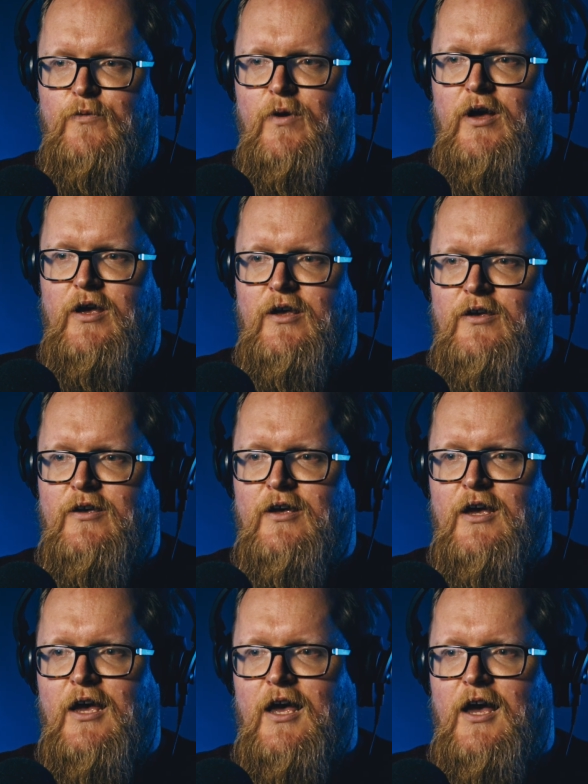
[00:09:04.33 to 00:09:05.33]
the way,
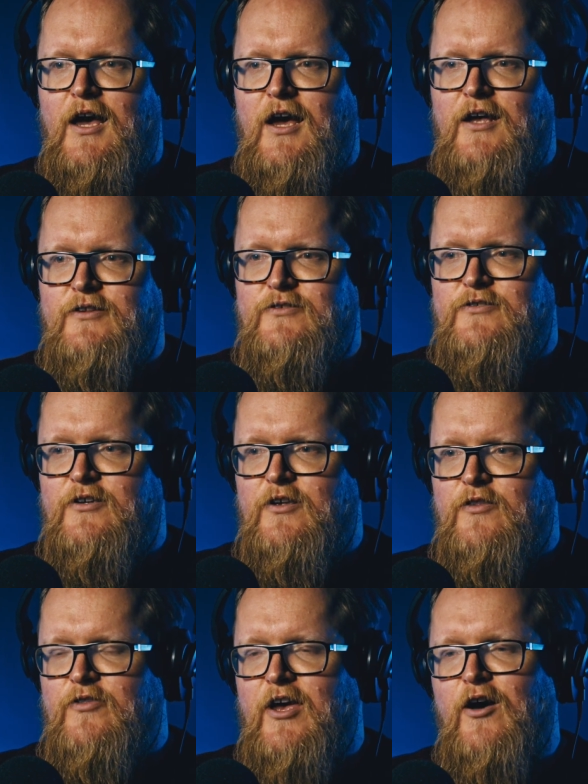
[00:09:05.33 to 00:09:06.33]
and
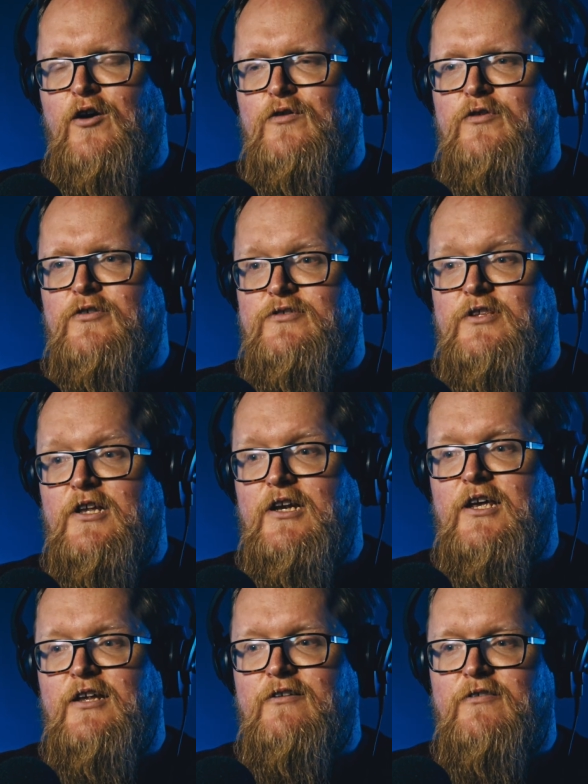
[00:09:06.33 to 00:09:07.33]
they hold on to the
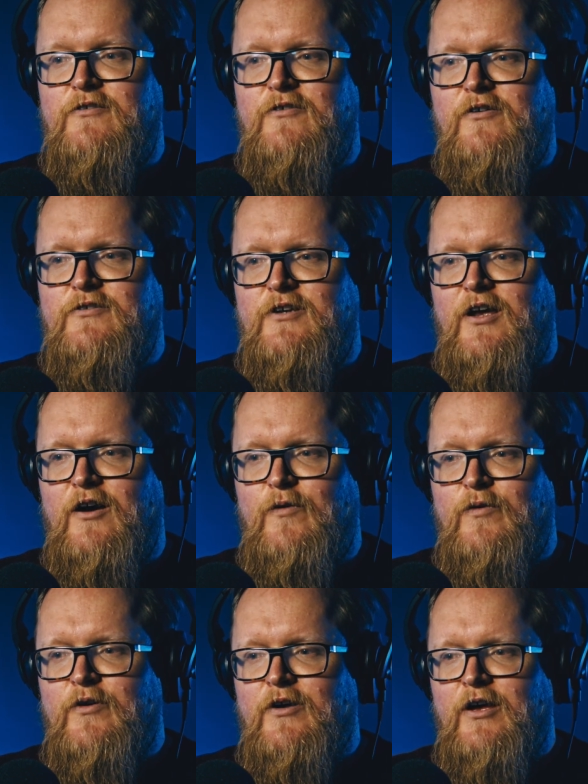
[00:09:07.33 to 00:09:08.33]
lead of the dog
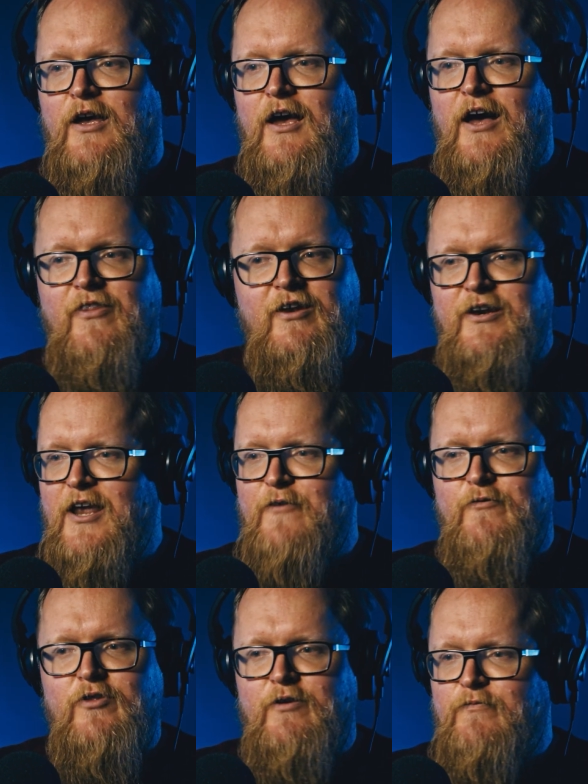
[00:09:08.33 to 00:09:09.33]
now, and
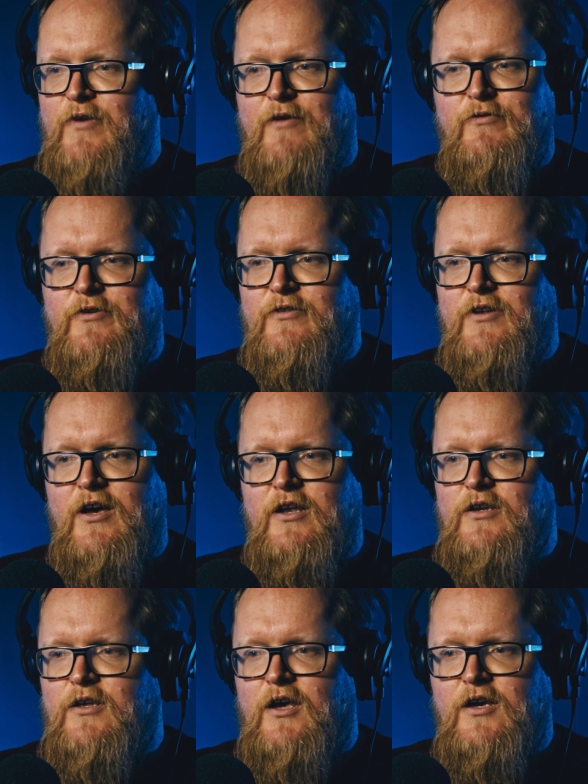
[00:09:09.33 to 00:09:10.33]
they've never done that
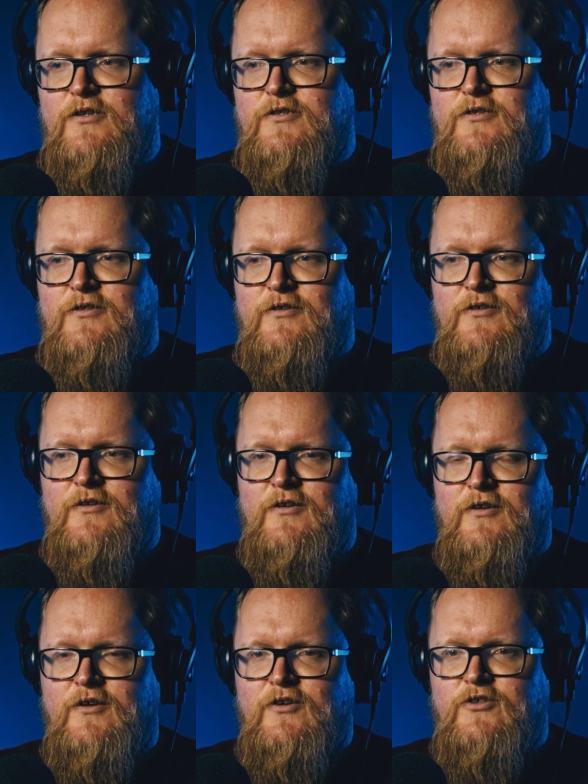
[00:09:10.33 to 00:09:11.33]
in years.
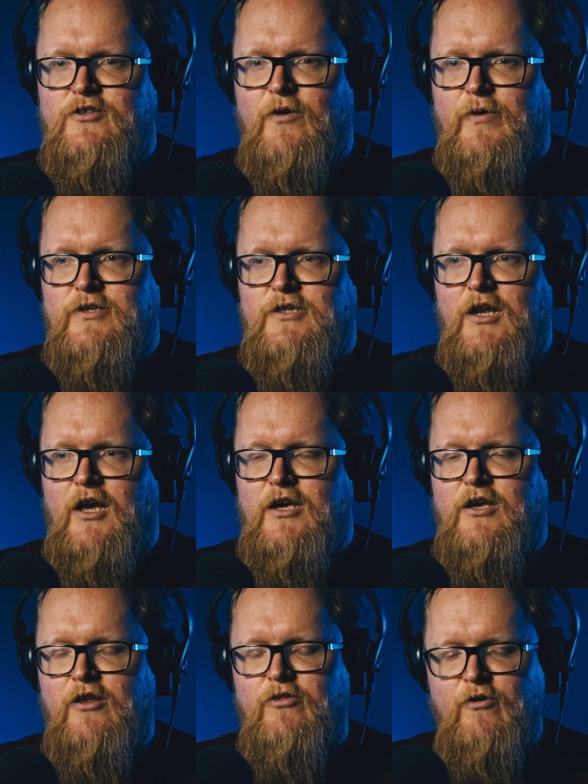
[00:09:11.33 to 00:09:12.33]
Yeah. So it's
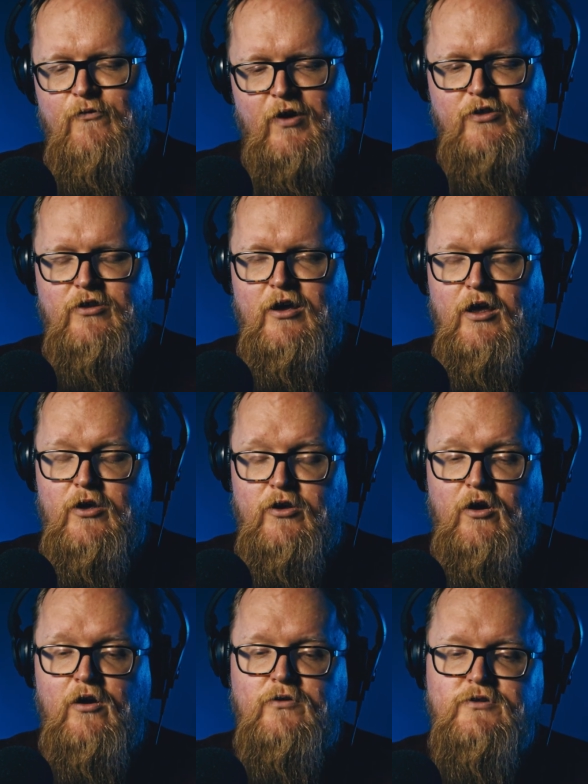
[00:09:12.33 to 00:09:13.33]
like the fact that
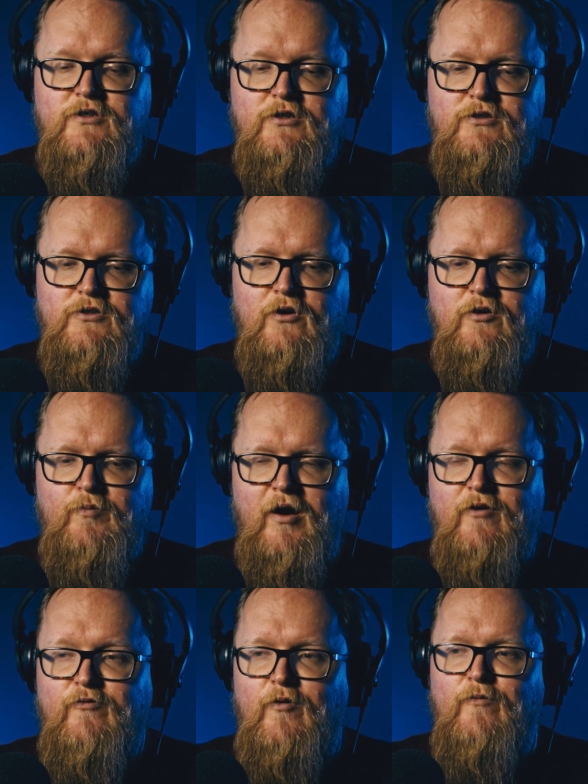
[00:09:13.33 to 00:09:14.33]
you're holding your dog
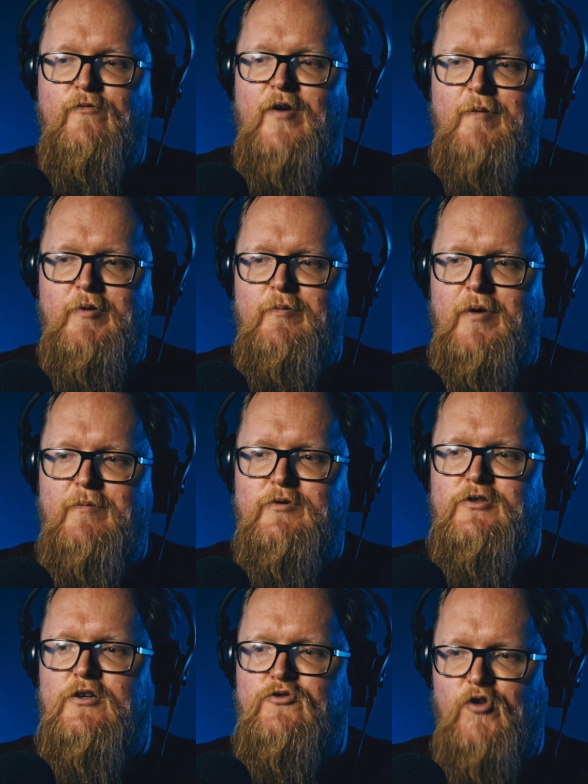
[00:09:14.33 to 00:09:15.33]
back from family
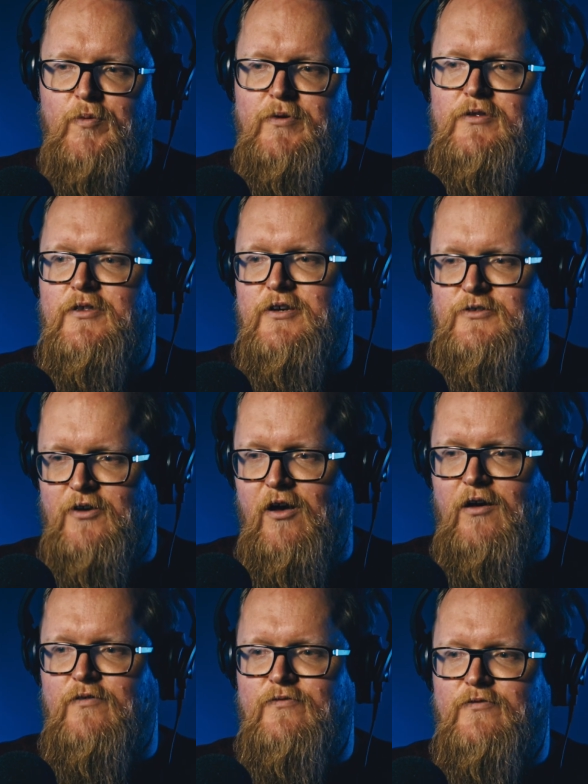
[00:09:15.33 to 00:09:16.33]
members that are dropping things
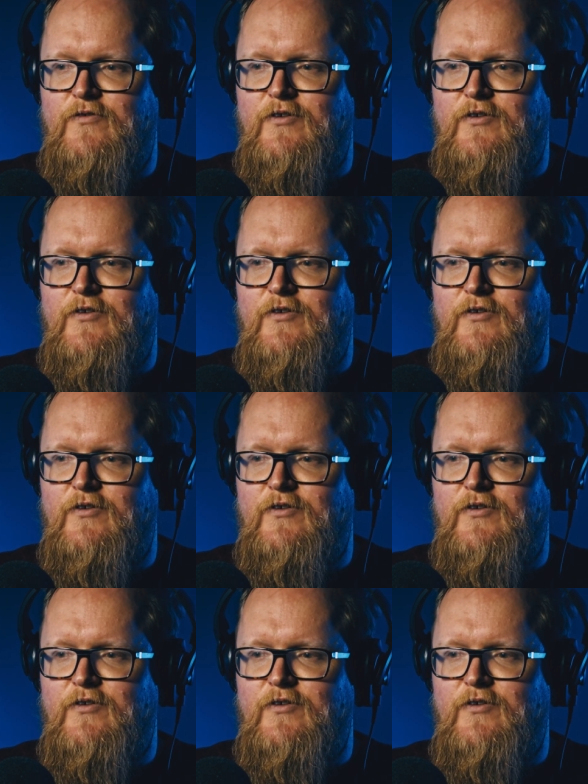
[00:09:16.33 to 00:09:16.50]
off.